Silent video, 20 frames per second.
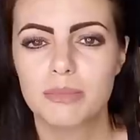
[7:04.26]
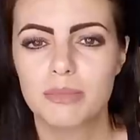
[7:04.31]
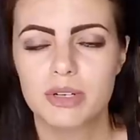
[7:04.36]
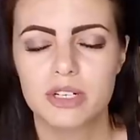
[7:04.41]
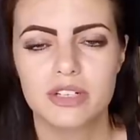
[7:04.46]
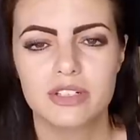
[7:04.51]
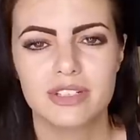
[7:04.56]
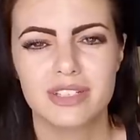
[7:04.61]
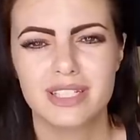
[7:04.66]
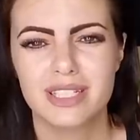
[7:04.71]
the
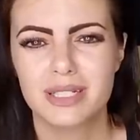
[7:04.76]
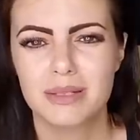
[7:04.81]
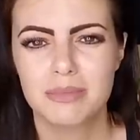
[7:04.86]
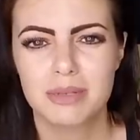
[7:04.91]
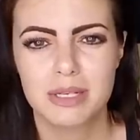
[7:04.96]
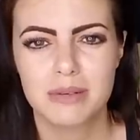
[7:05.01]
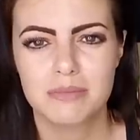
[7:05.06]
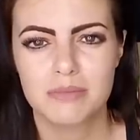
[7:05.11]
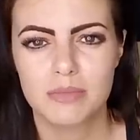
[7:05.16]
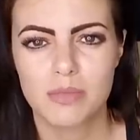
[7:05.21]
bird a little
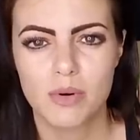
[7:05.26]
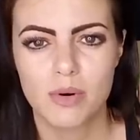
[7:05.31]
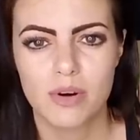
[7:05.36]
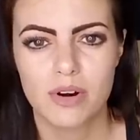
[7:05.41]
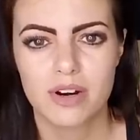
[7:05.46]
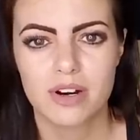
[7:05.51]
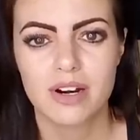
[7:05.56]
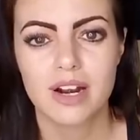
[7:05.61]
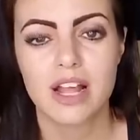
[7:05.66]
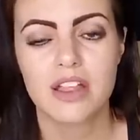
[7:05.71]
bit
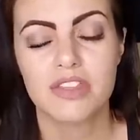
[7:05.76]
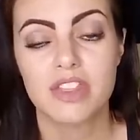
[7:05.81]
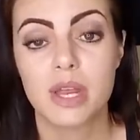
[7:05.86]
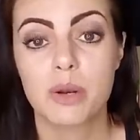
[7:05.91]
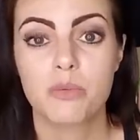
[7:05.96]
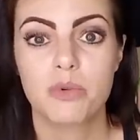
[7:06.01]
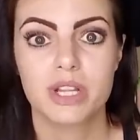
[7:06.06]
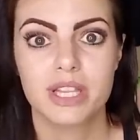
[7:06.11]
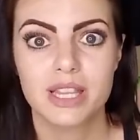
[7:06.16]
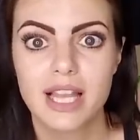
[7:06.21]
more, and
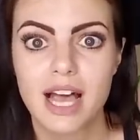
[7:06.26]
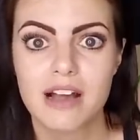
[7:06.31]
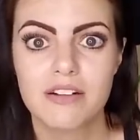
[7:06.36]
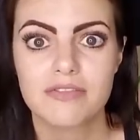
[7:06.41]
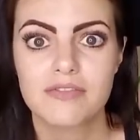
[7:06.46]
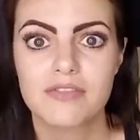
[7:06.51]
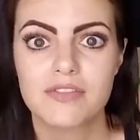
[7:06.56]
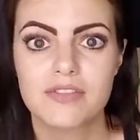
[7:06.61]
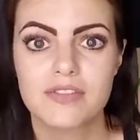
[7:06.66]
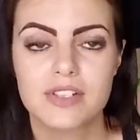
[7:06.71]
then we
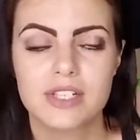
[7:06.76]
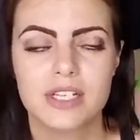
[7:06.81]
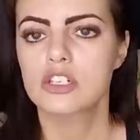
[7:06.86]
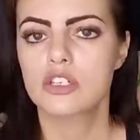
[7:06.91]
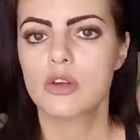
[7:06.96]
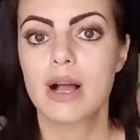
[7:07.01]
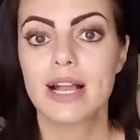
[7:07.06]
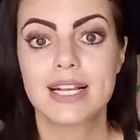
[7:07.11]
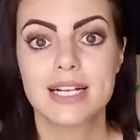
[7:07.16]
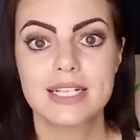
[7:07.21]
left.
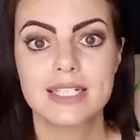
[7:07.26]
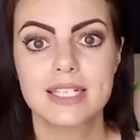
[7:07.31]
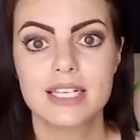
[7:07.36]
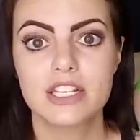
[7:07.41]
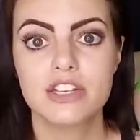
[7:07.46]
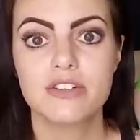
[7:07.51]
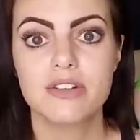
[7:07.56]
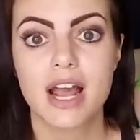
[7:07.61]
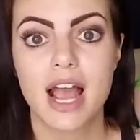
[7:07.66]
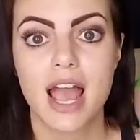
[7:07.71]
So I
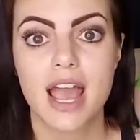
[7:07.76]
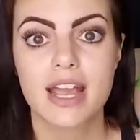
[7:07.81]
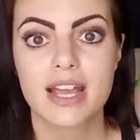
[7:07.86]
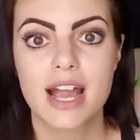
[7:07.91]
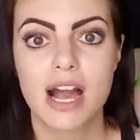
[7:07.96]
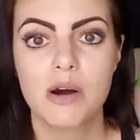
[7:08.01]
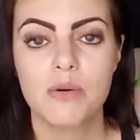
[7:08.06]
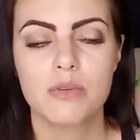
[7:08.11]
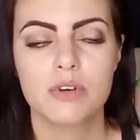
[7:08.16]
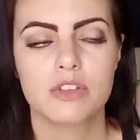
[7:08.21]
continue to hang
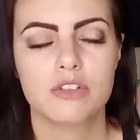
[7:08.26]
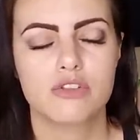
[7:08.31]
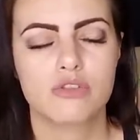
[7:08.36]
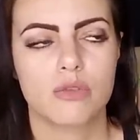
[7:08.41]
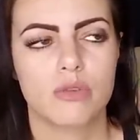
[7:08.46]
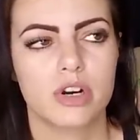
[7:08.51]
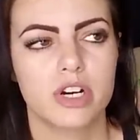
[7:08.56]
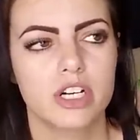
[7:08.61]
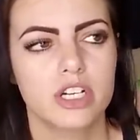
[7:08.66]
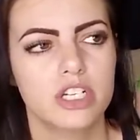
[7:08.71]
out with
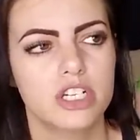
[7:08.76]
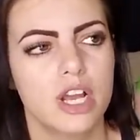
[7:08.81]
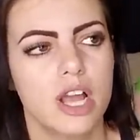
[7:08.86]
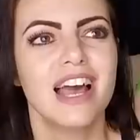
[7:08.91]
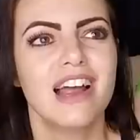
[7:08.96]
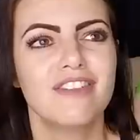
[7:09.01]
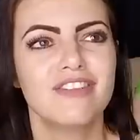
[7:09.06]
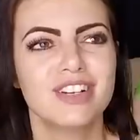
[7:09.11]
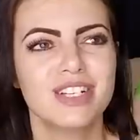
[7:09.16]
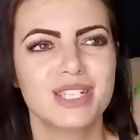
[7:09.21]
George.
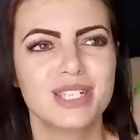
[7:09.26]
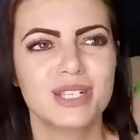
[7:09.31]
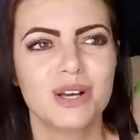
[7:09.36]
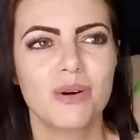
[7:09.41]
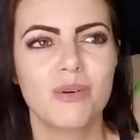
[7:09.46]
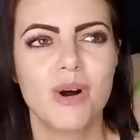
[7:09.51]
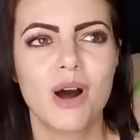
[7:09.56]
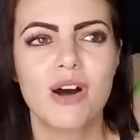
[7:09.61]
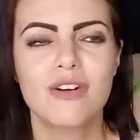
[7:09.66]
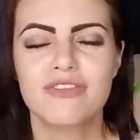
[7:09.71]
Every
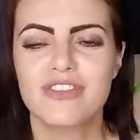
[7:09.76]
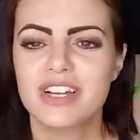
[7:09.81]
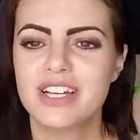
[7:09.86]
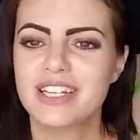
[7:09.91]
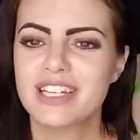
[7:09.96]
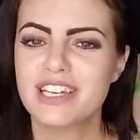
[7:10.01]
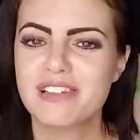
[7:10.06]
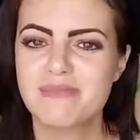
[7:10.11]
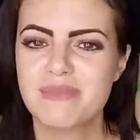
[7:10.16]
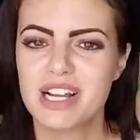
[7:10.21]
so
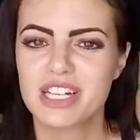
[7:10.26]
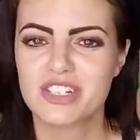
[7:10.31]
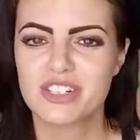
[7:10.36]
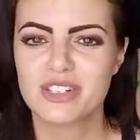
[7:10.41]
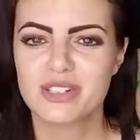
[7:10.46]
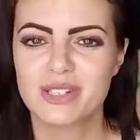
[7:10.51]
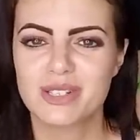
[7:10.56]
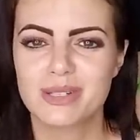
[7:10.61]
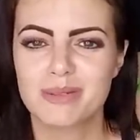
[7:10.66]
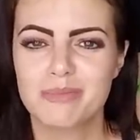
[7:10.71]
often, he
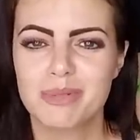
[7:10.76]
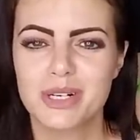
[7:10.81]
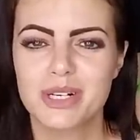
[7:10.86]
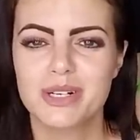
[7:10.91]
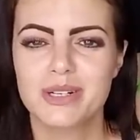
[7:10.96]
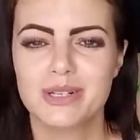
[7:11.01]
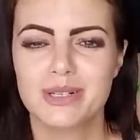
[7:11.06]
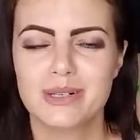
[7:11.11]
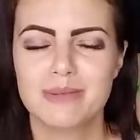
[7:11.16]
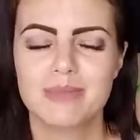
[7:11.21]
mentions the
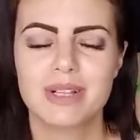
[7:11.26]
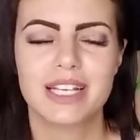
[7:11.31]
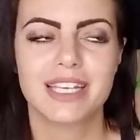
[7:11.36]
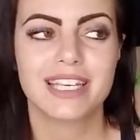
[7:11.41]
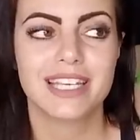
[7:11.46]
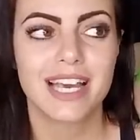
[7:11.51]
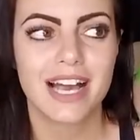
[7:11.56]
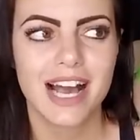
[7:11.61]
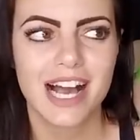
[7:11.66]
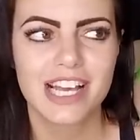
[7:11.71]
bird, and I'm
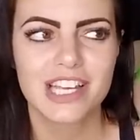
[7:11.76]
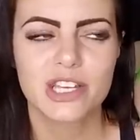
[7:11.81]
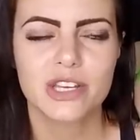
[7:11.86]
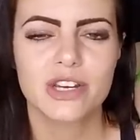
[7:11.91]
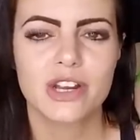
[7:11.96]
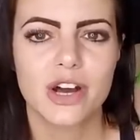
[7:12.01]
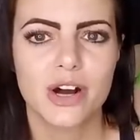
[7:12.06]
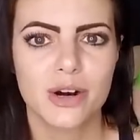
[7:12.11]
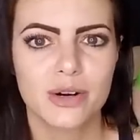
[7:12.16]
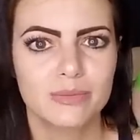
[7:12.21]
like, yeah, you
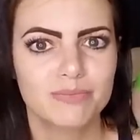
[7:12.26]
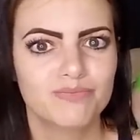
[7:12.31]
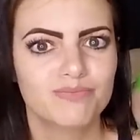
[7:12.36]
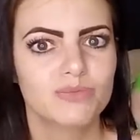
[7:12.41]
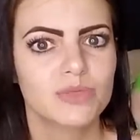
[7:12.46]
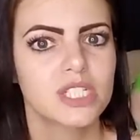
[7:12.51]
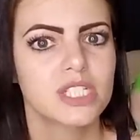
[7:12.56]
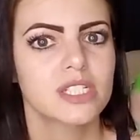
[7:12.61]
know,